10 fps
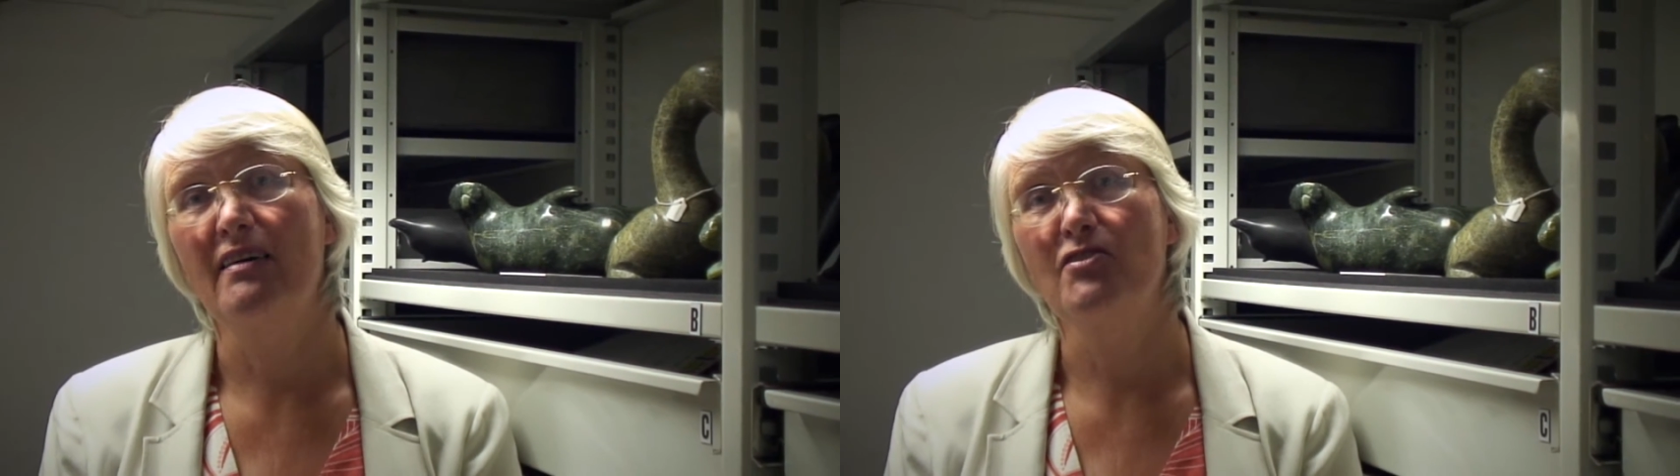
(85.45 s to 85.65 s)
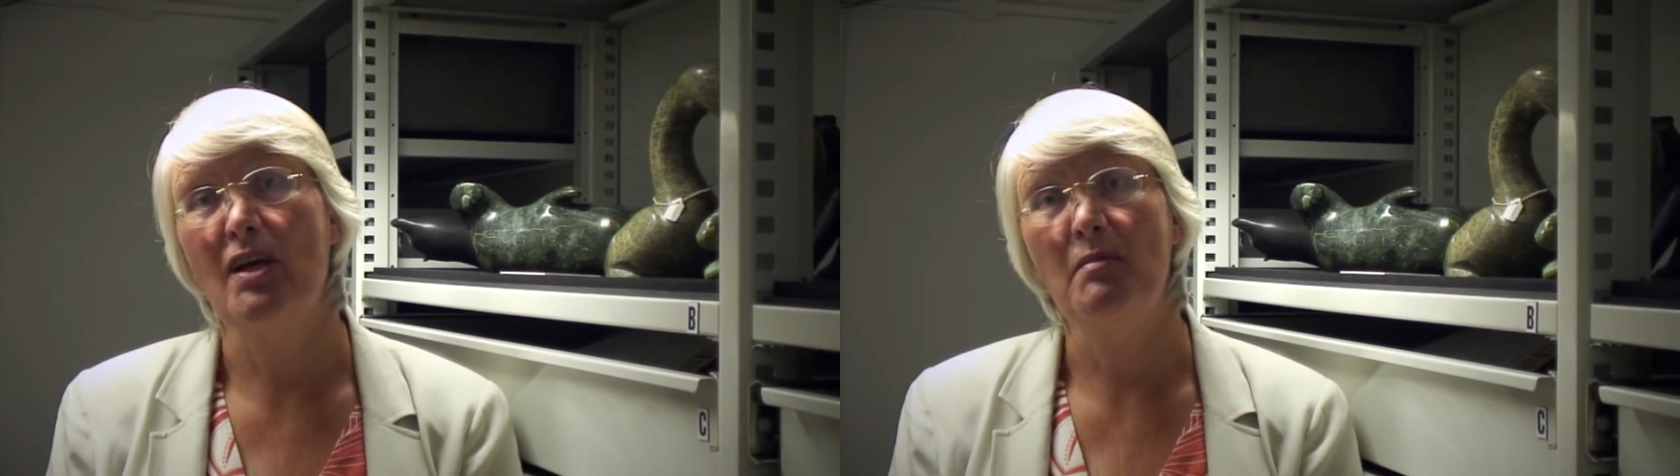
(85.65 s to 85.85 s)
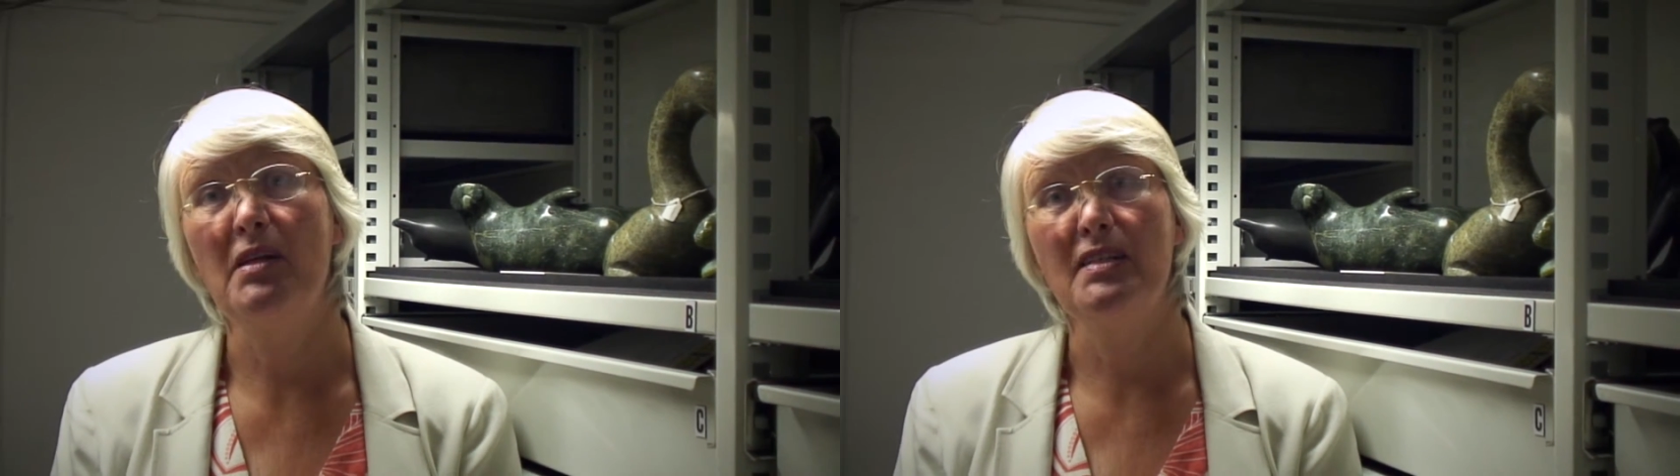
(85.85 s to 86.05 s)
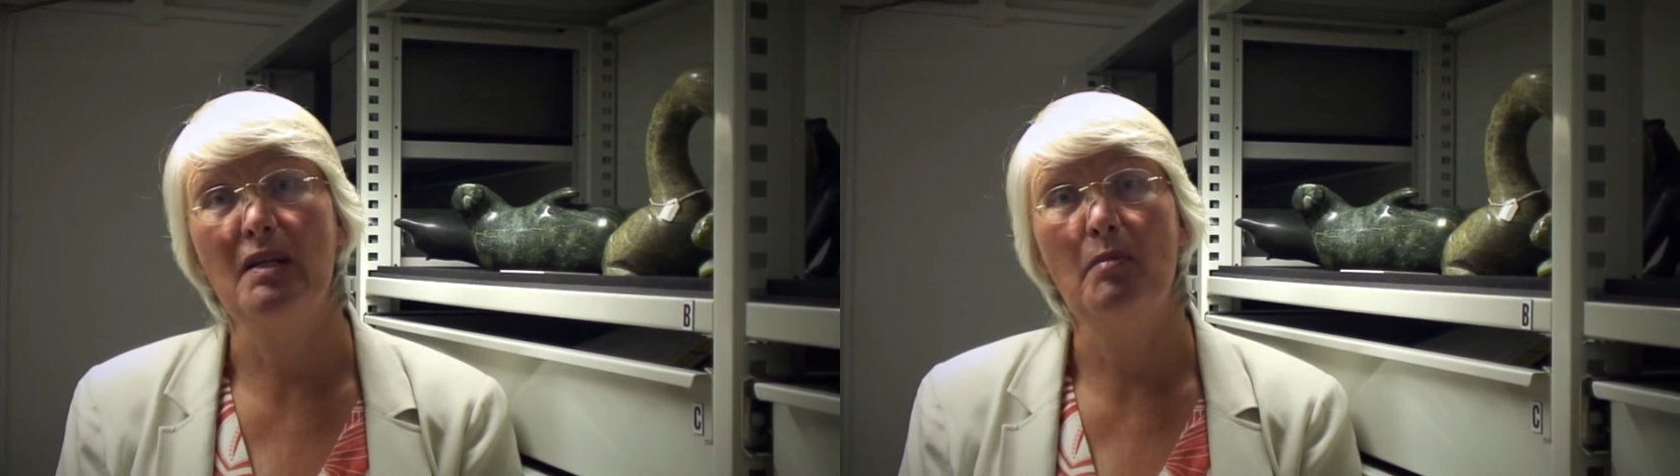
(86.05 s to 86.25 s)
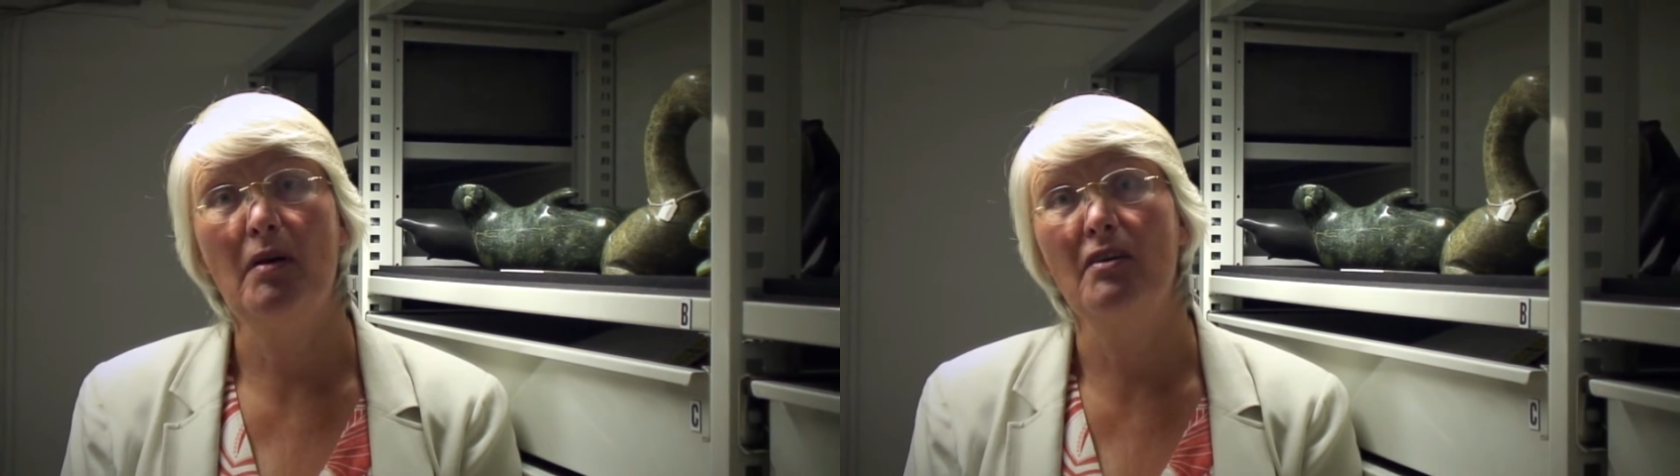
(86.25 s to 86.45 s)

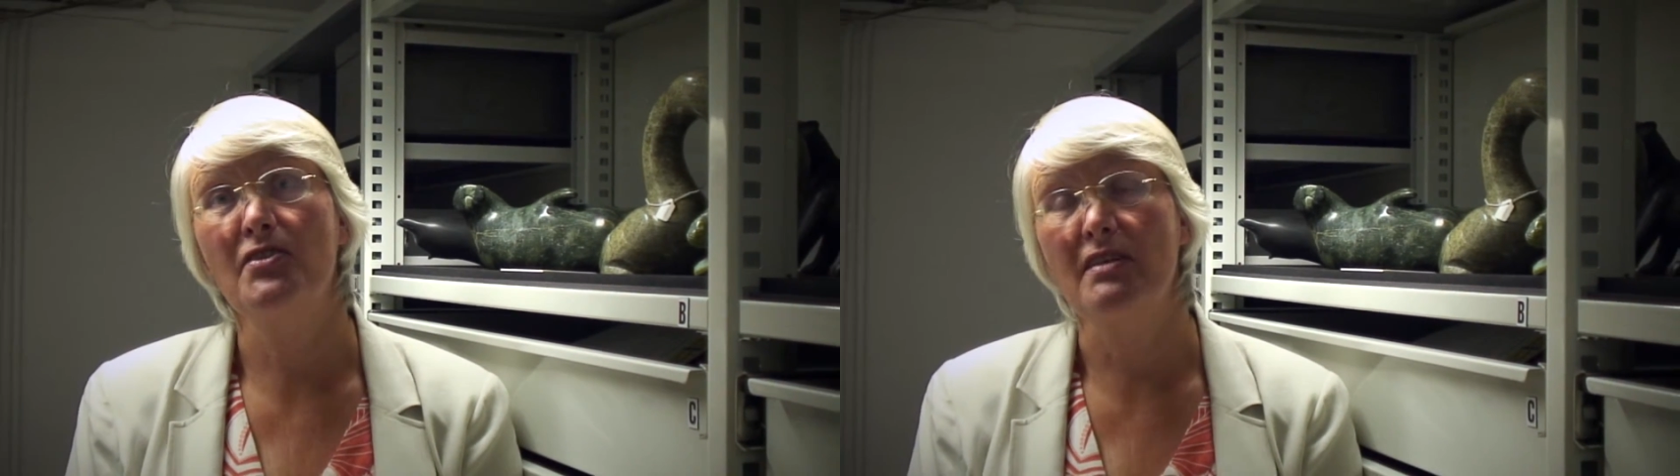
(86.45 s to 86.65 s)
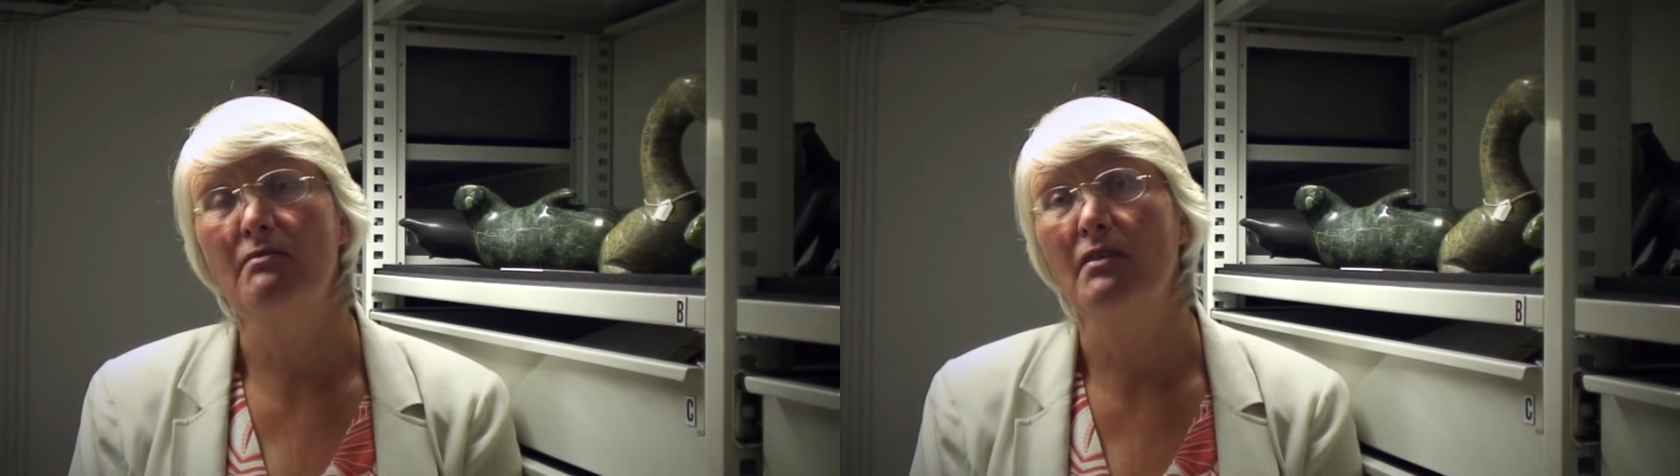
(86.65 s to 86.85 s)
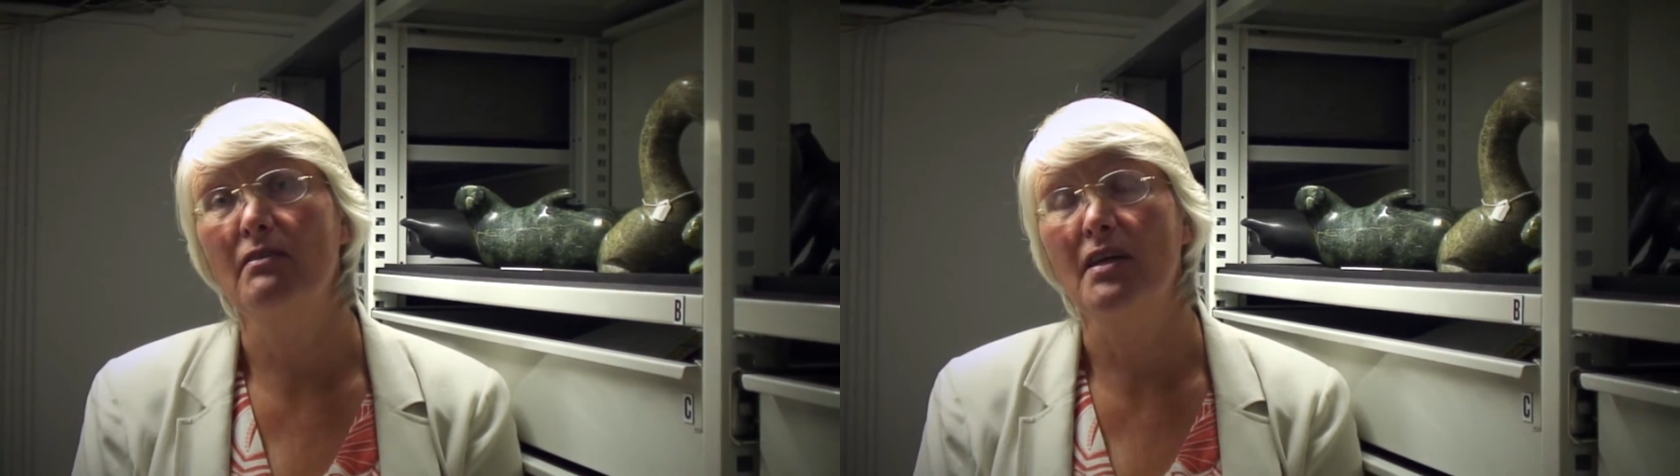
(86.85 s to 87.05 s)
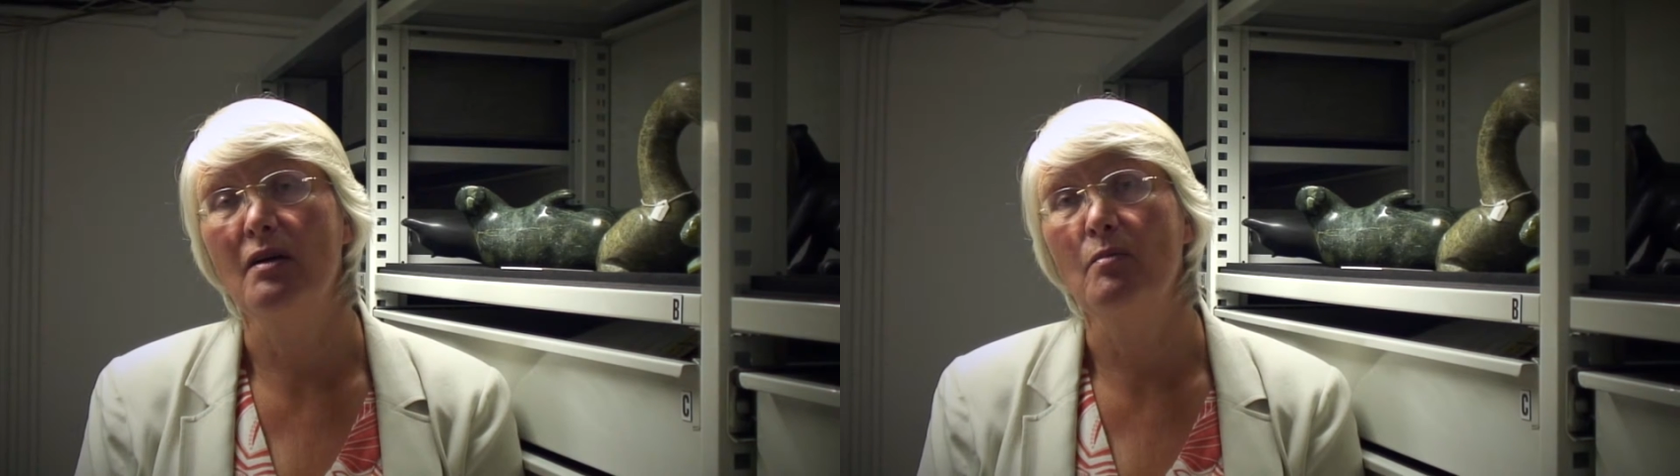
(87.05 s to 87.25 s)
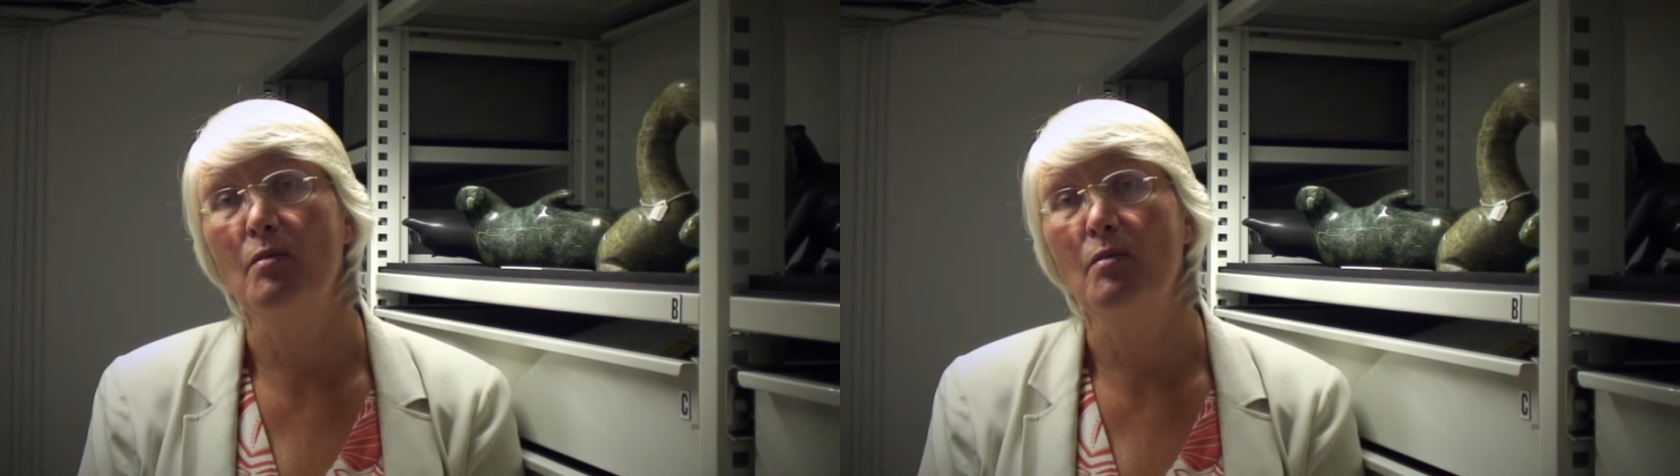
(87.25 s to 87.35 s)
shamanistic past even if they don't